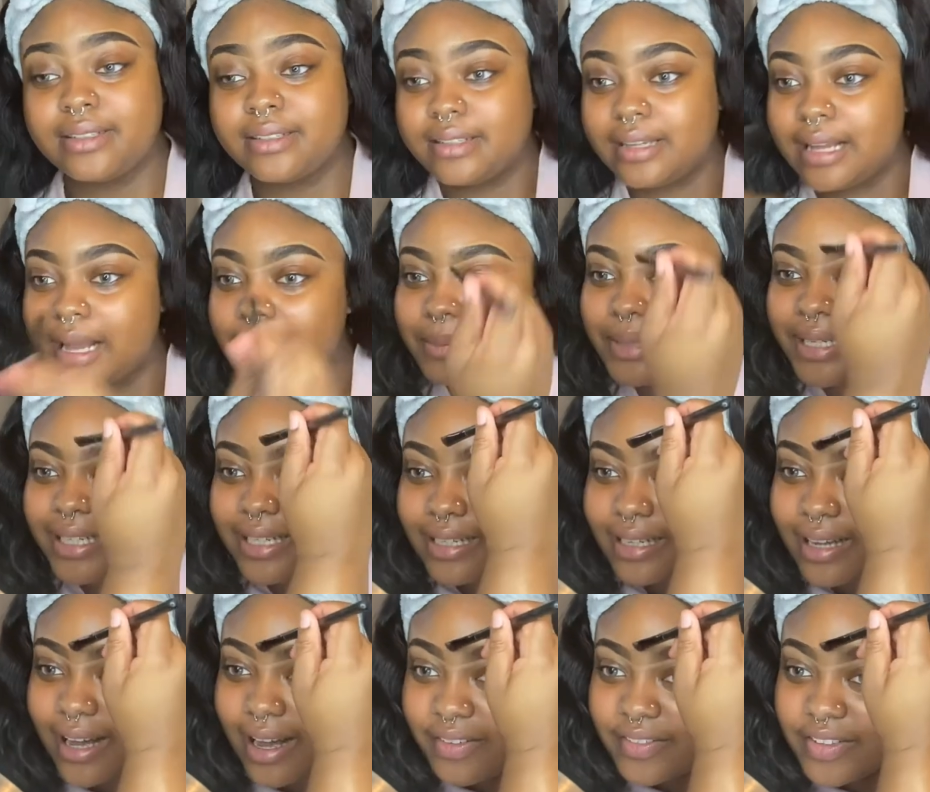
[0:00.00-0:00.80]
I
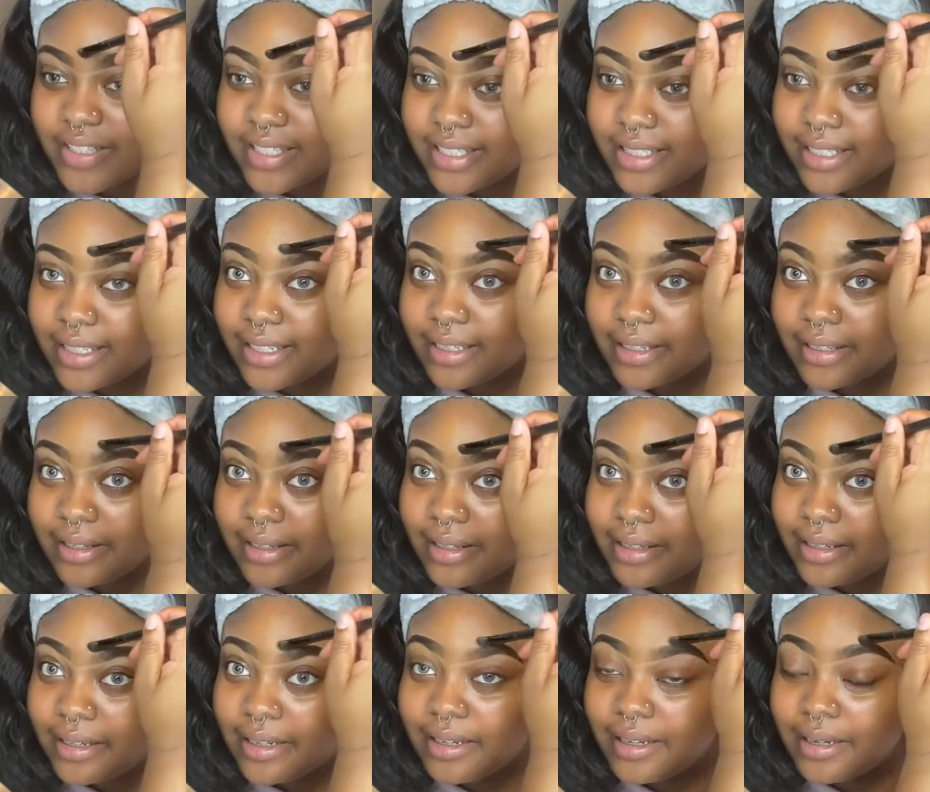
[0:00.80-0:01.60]
mean, obviously,
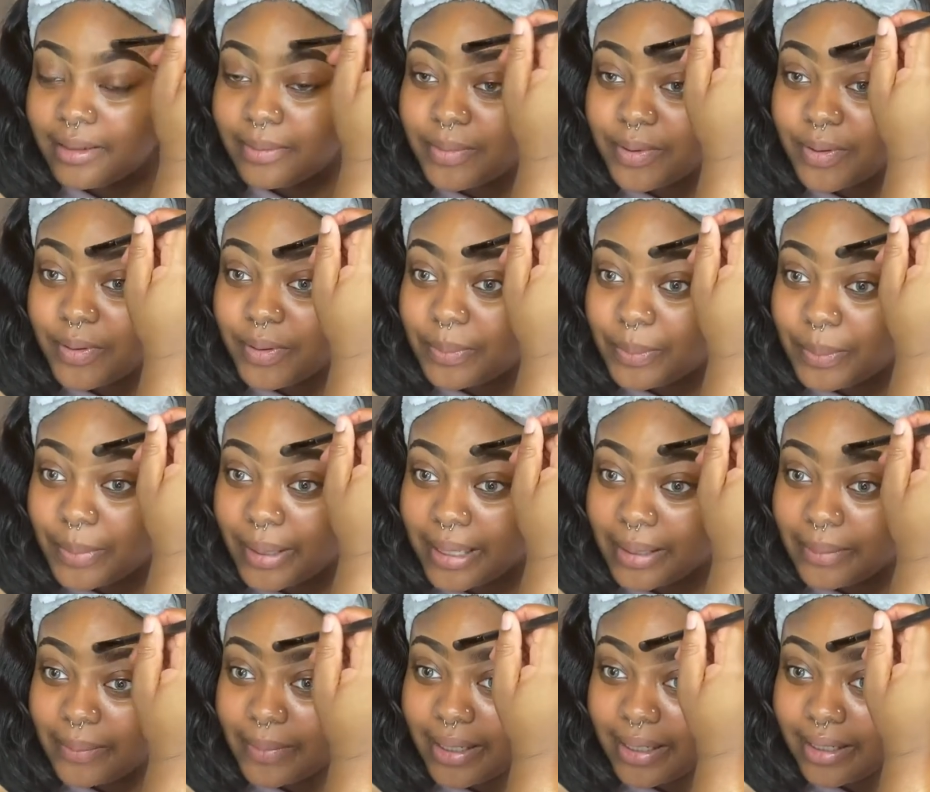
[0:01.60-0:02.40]
I'm doing
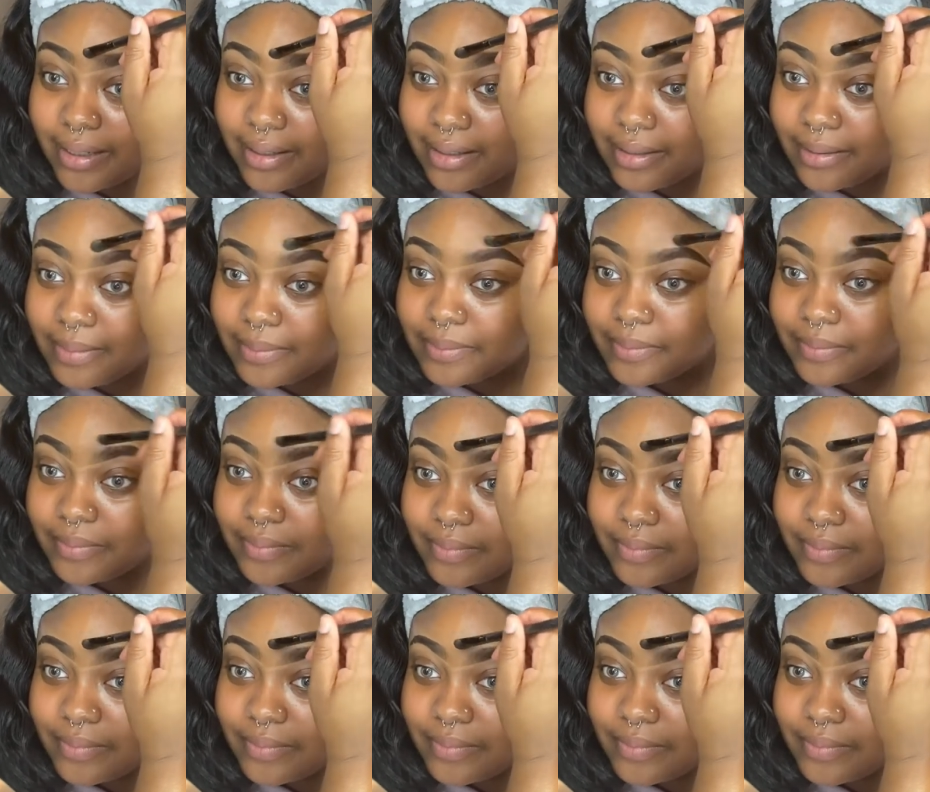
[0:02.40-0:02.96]
my makeup.